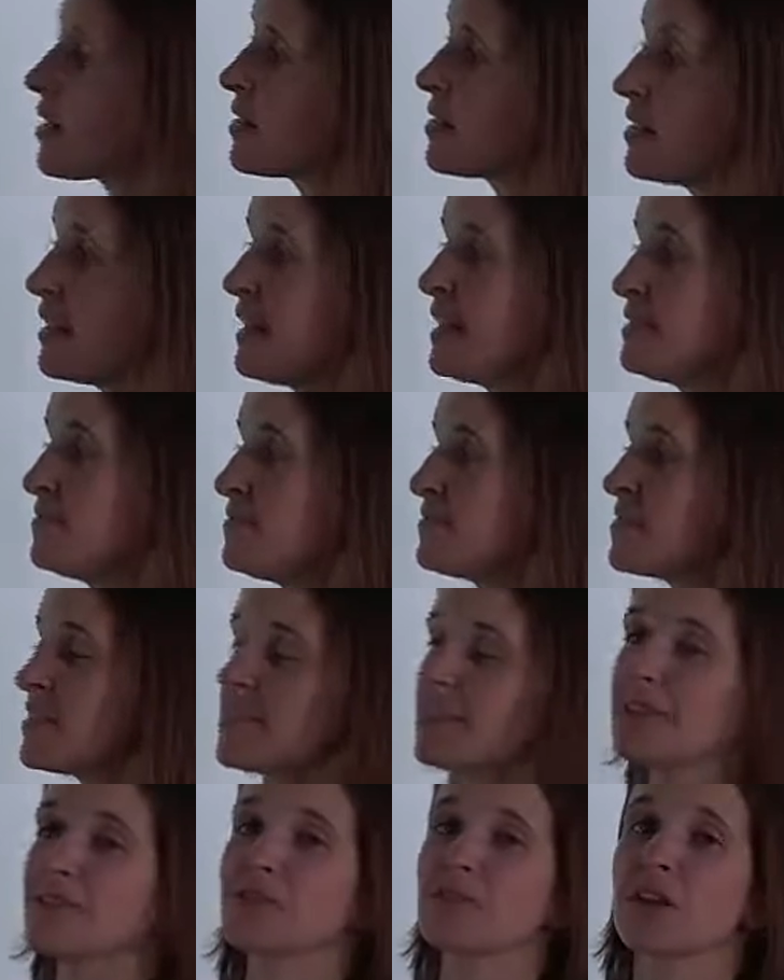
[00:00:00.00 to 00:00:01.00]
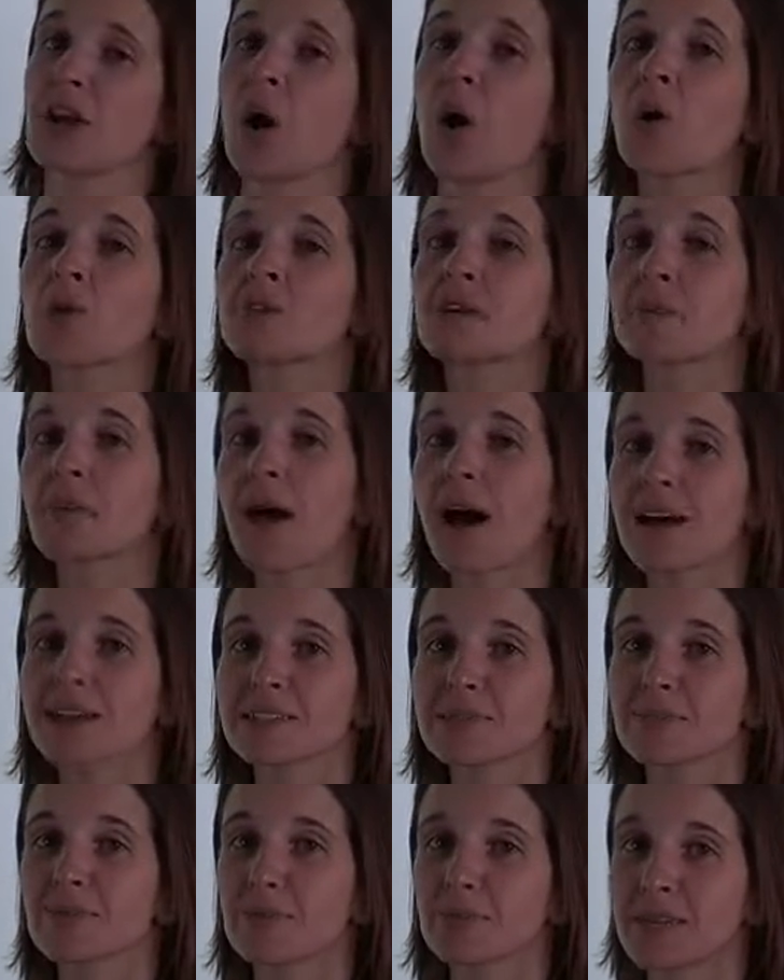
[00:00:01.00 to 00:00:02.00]
Then these are the only
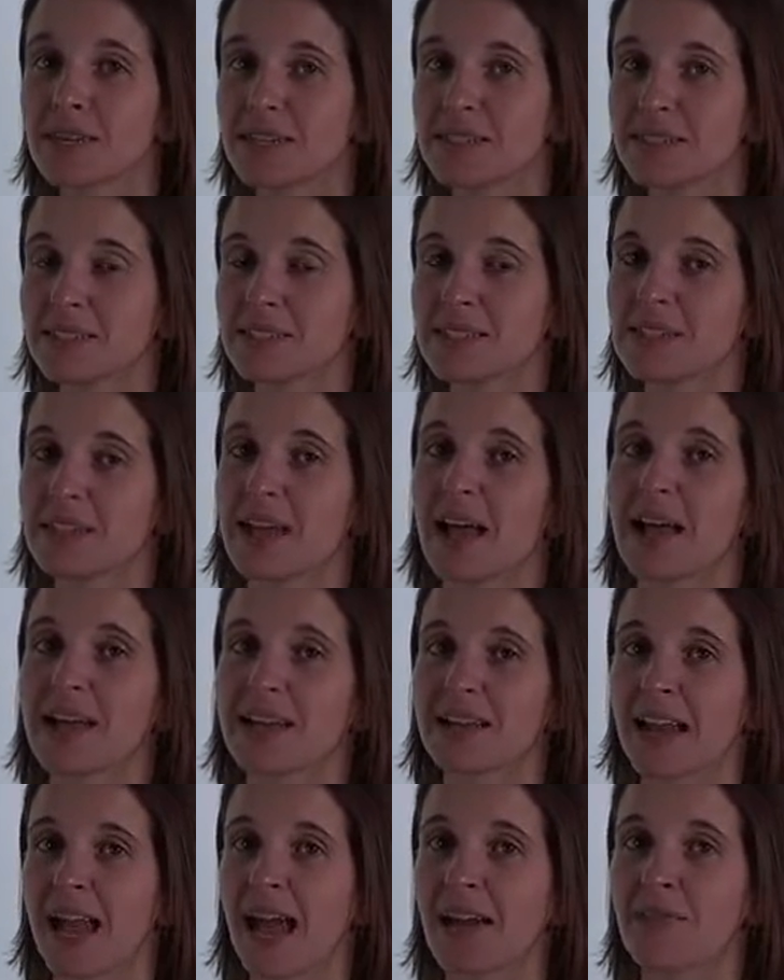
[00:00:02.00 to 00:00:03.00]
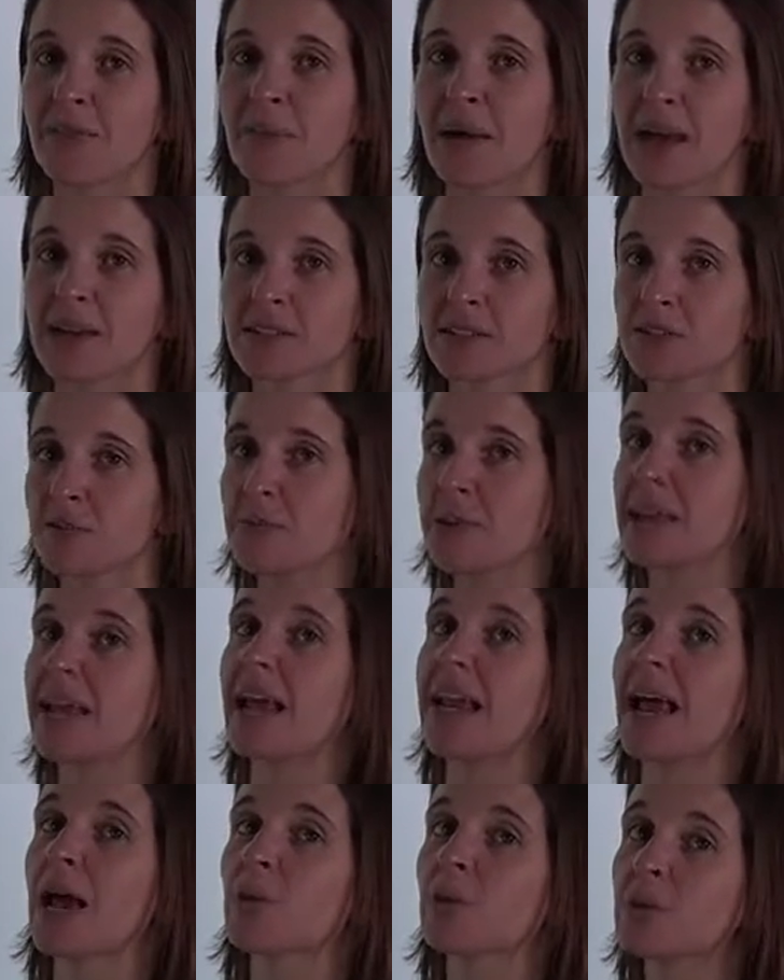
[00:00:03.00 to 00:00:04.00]
possible places that I can have a max or min,
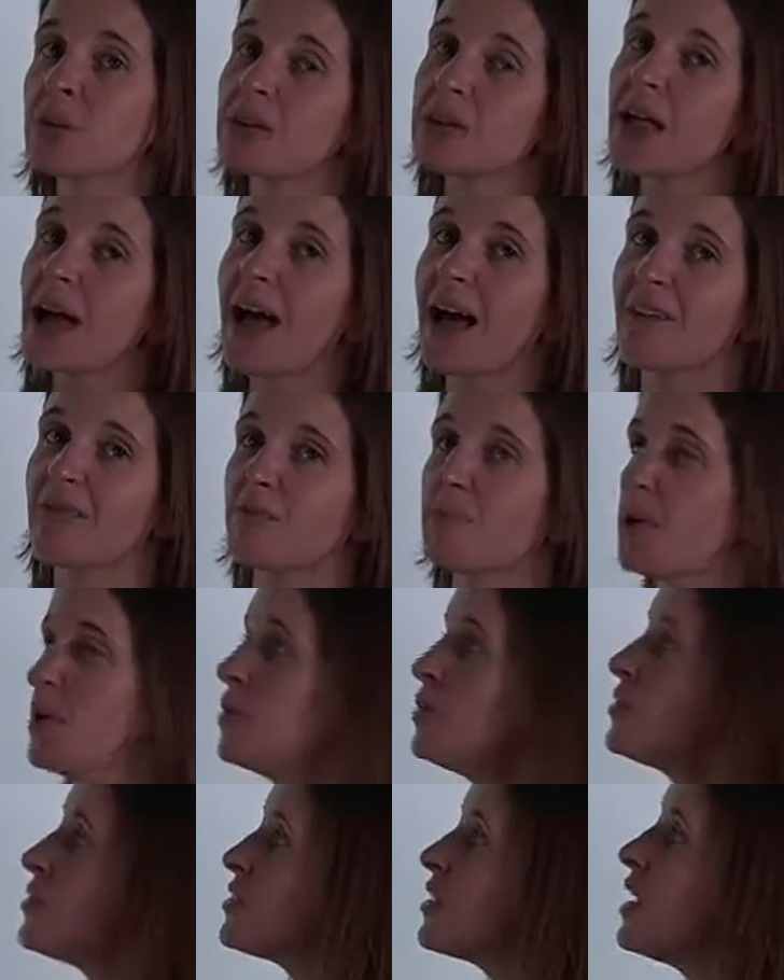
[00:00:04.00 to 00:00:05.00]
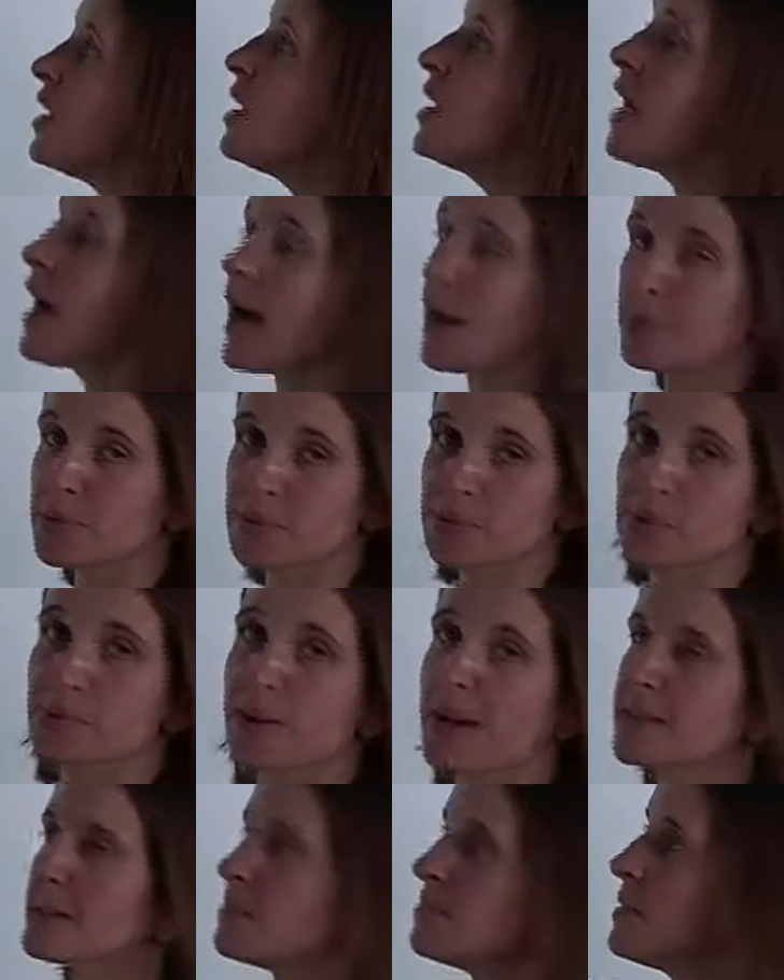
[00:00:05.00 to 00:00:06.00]
and I will have both absolute
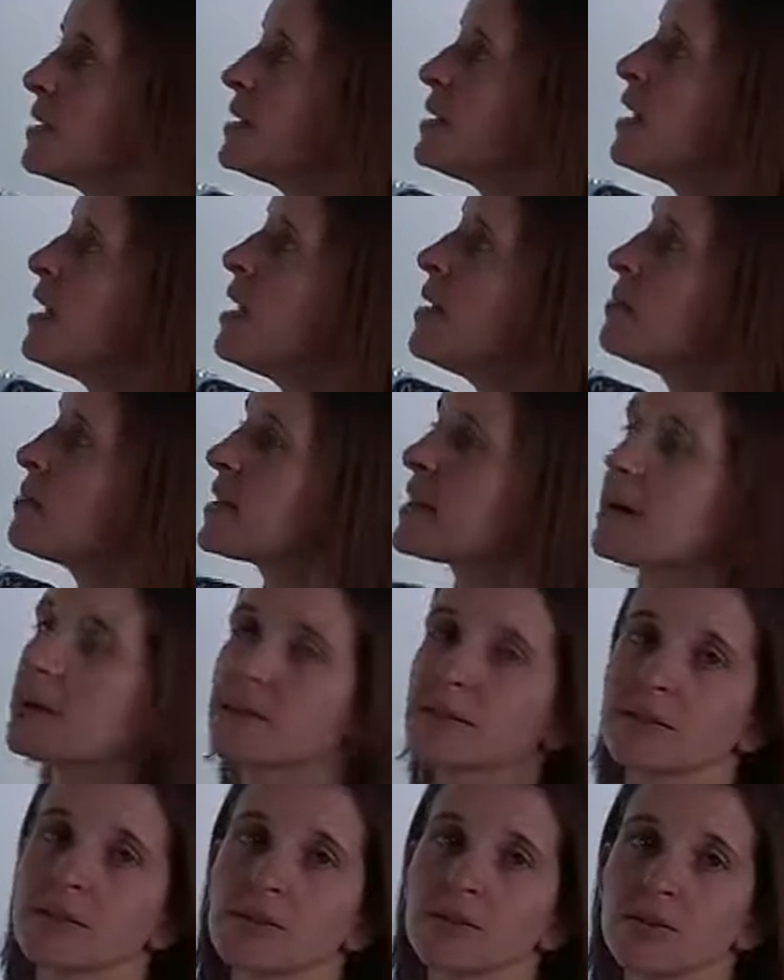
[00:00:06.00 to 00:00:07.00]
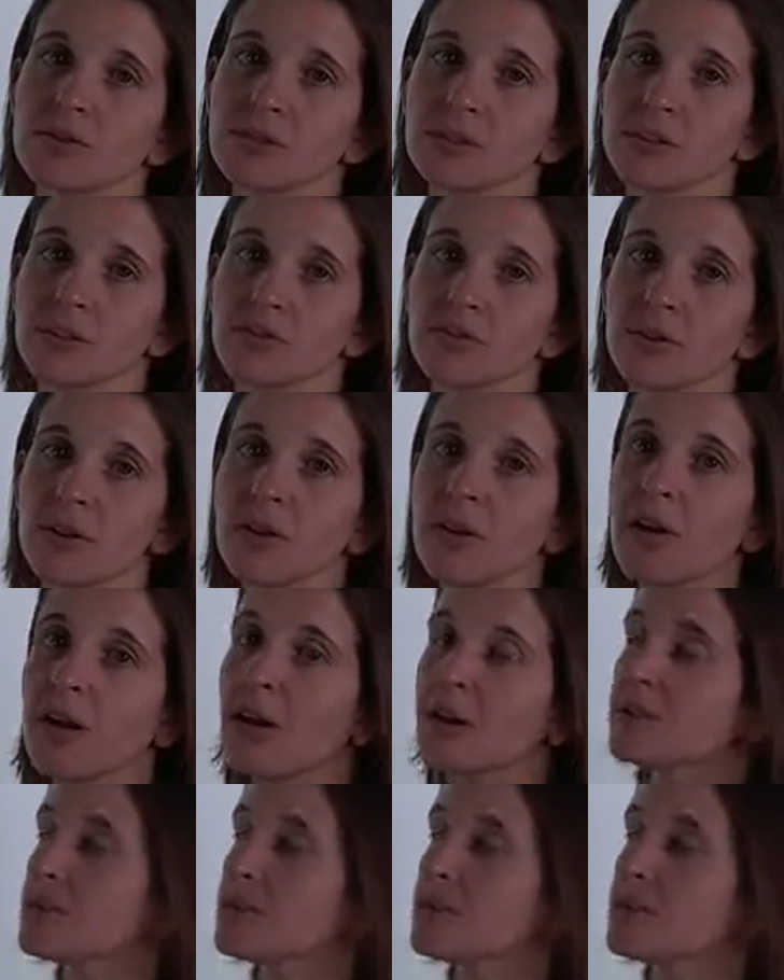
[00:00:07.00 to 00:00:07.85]
max and min because it's a closed interval.